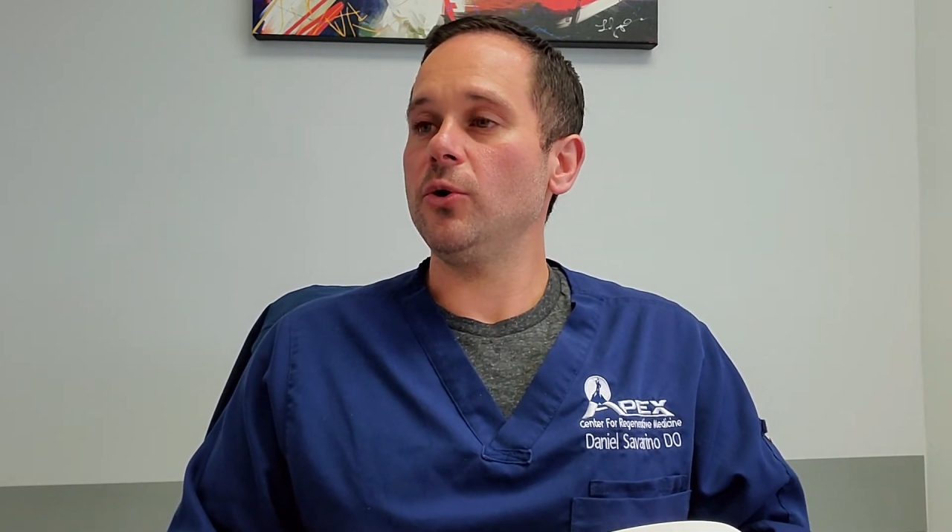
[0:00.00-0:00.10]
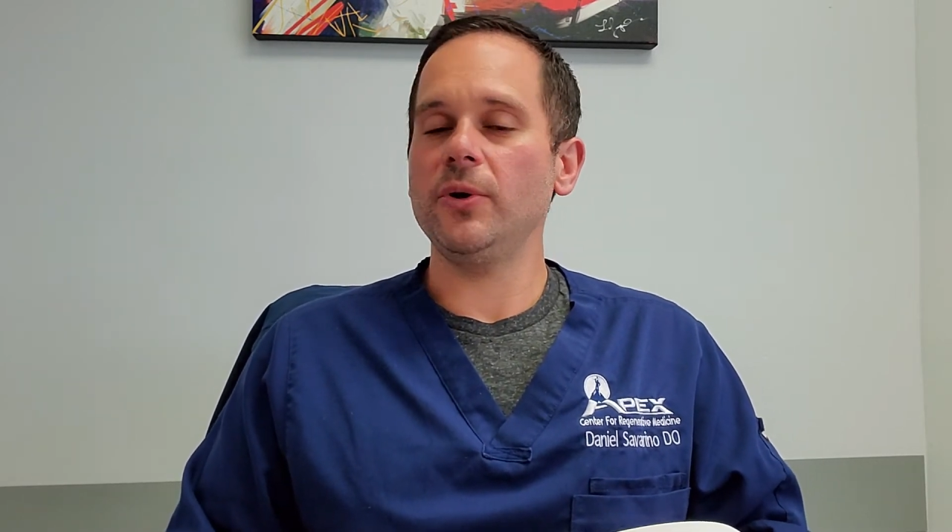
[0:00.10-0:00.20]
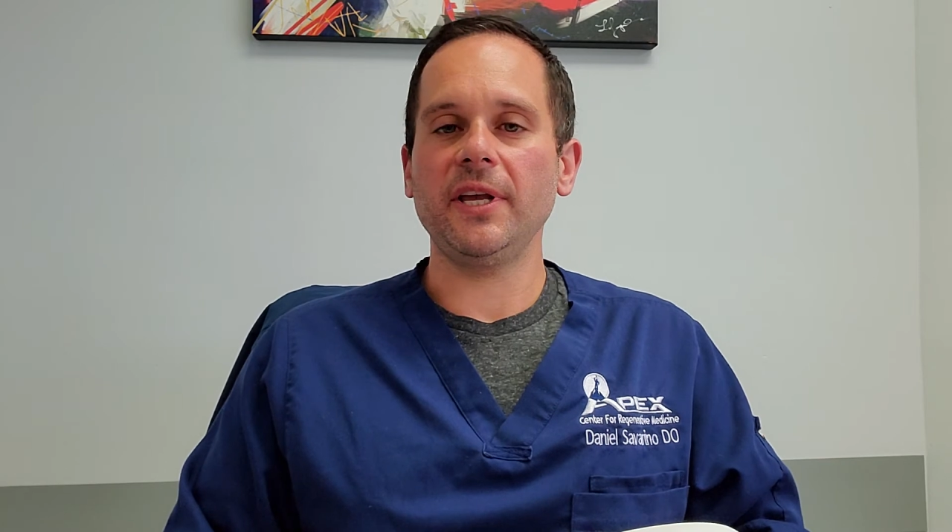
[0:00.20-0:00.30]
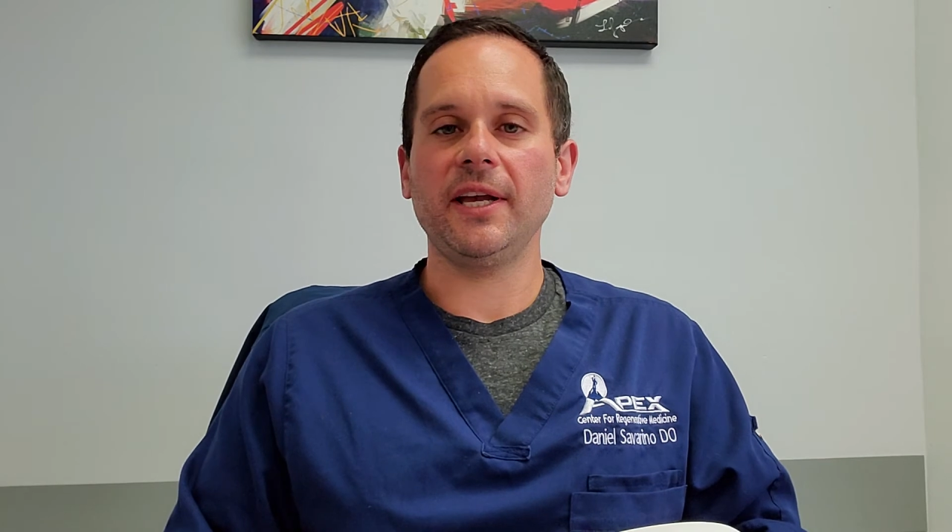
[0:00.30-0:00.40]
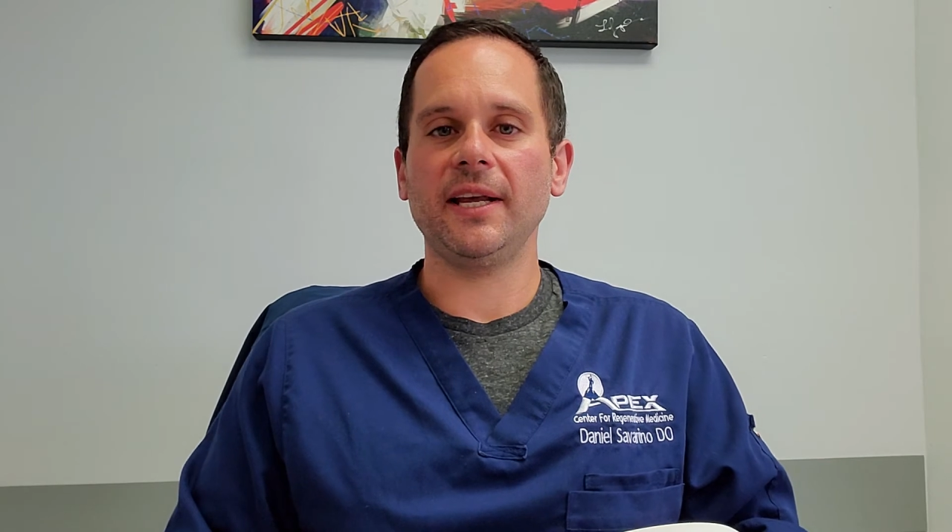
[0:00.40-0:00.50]
who
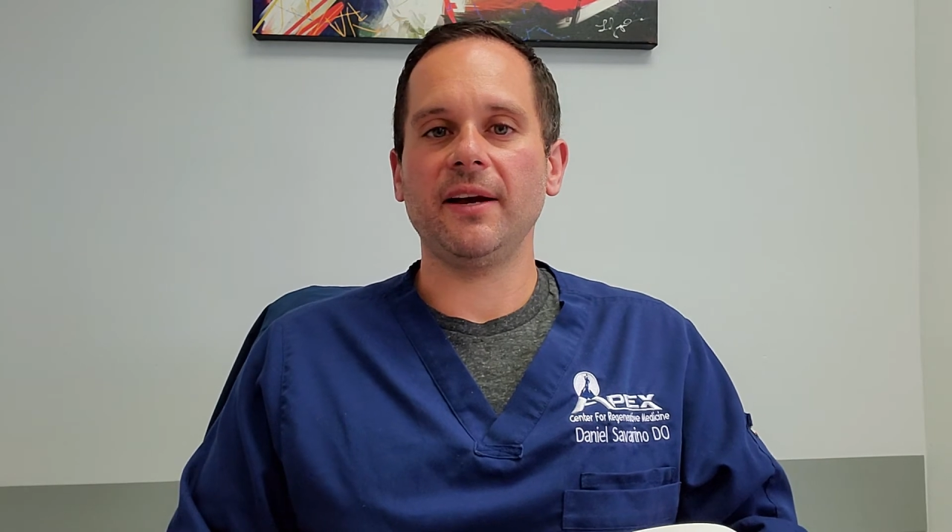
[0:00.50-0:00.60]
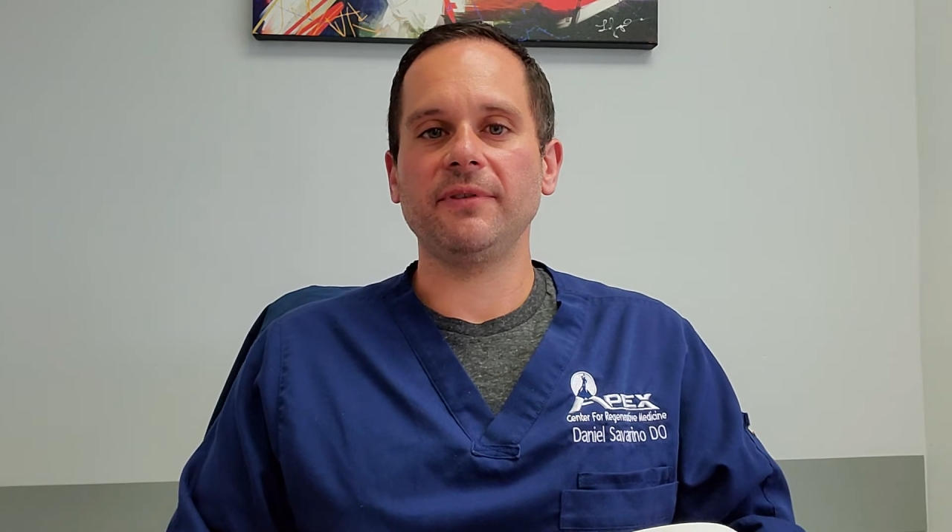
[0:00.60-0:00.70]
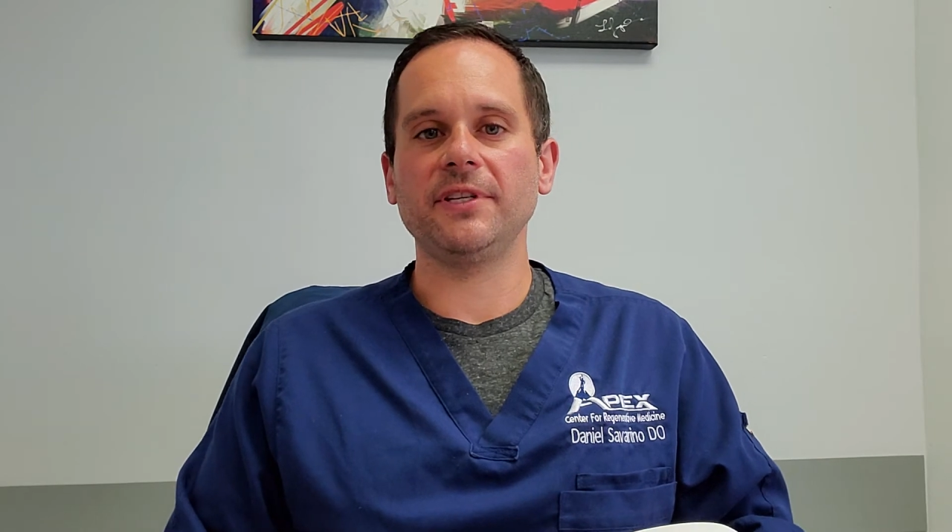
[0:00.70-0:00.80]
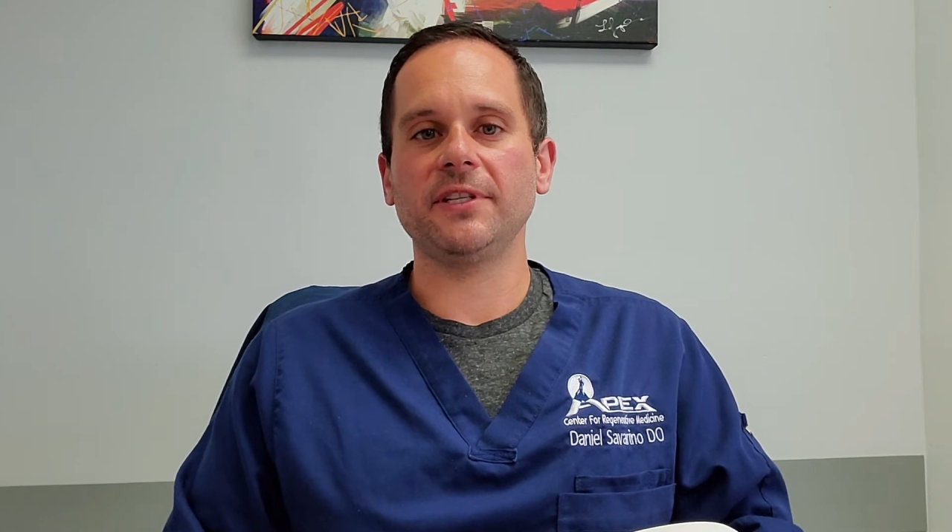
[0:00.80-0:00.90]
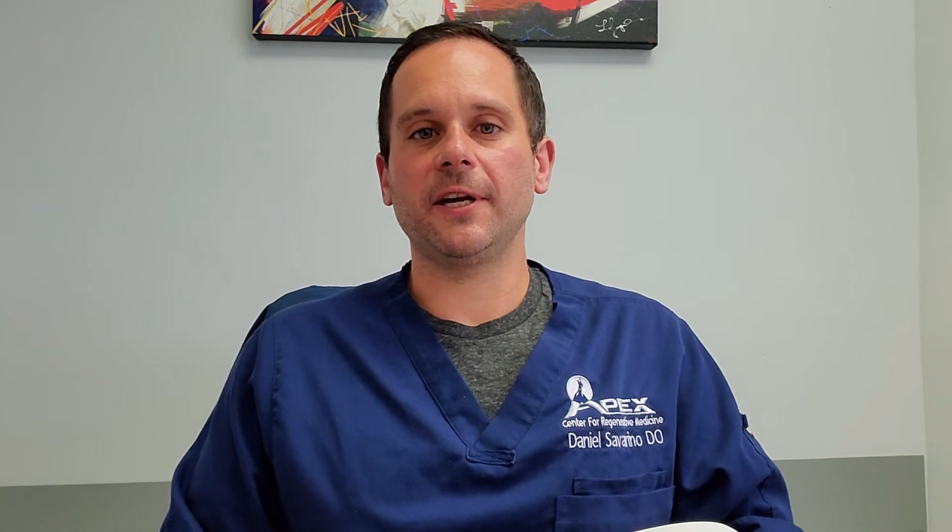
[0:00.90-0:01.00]
can't have
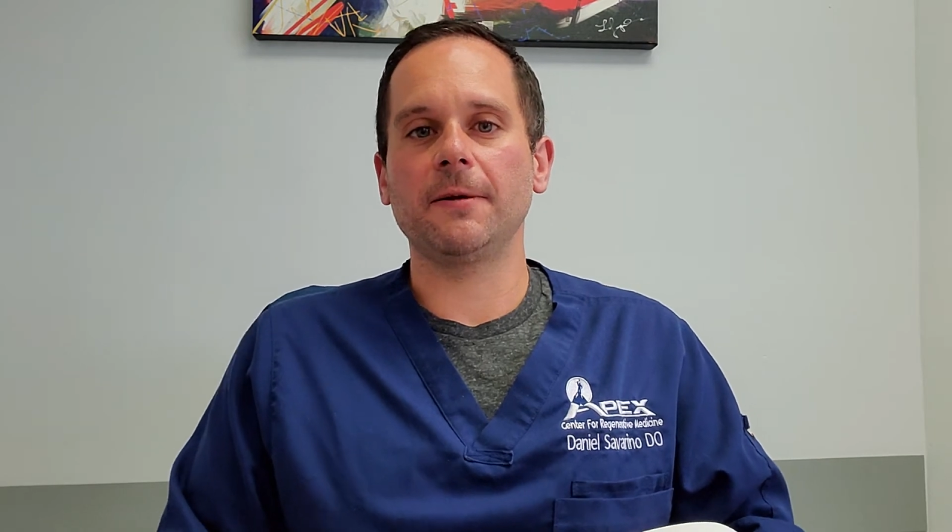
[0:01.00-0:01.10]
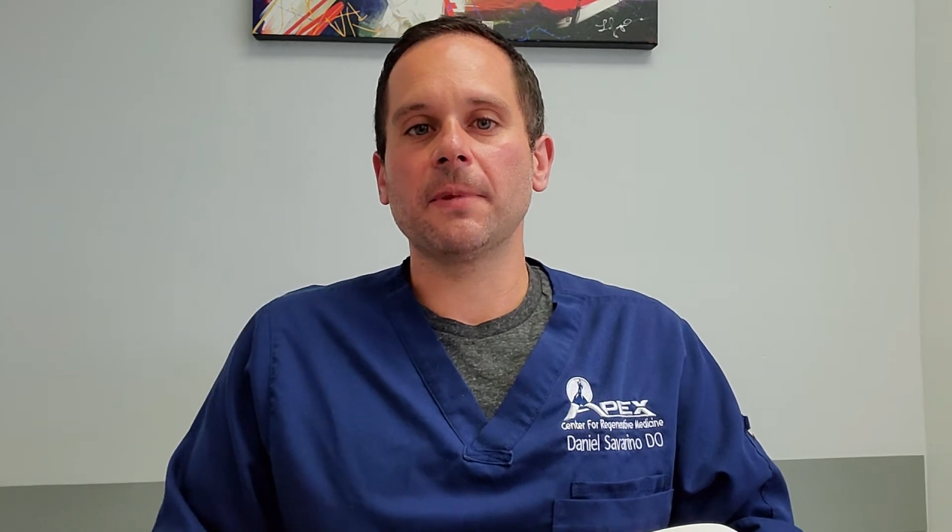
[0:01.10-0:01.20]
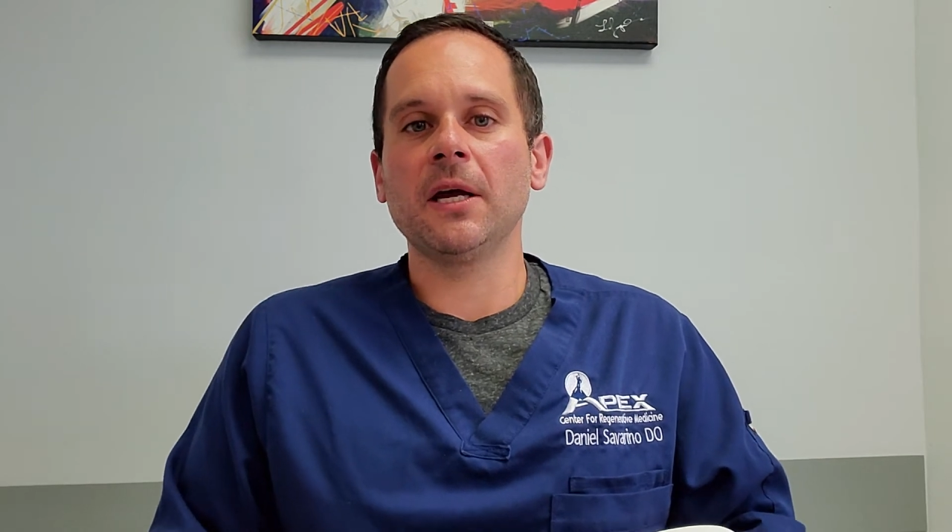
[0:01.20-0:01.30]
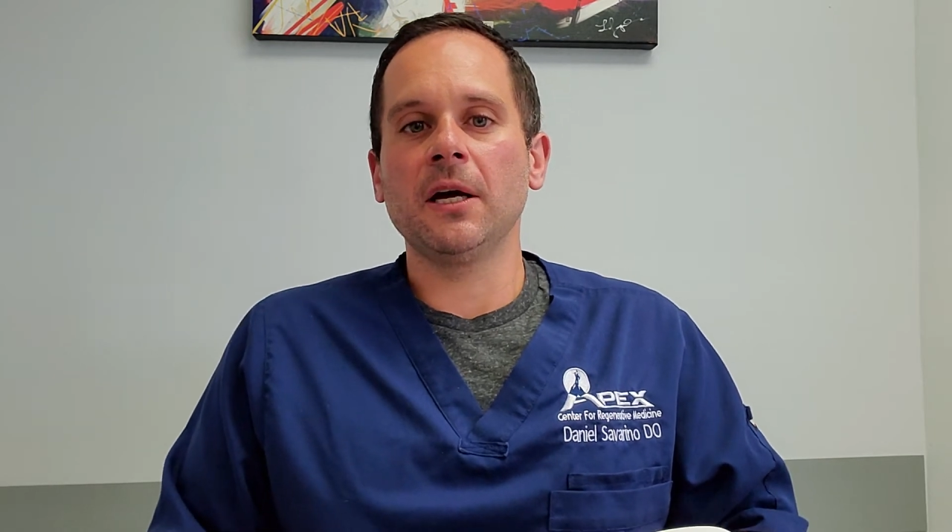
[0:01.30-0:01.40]
this done?